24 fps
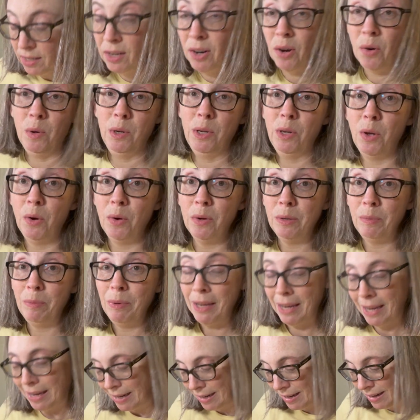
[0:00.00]
always go as
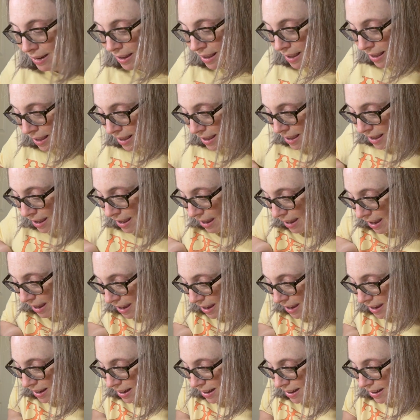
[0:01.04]
planned,
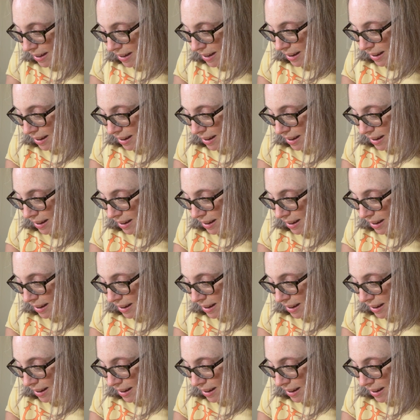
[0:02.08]
and